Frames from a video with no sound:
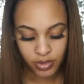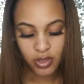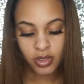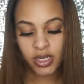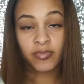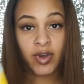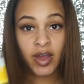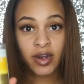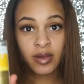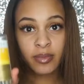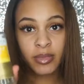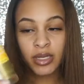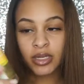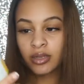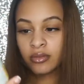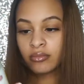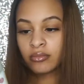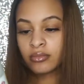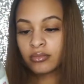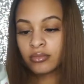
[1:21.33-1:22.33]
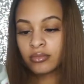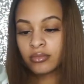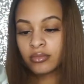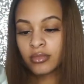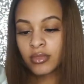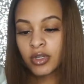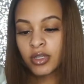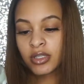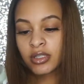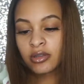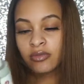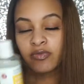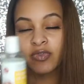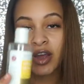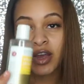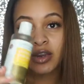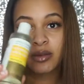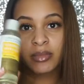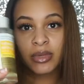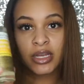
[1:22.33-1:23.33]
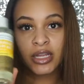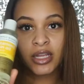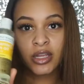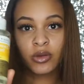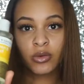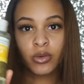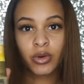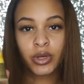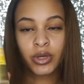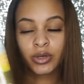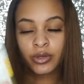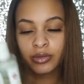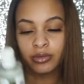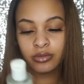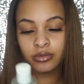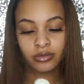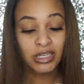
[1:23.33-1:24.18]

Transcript: Some vitamin, some vitamin E oil.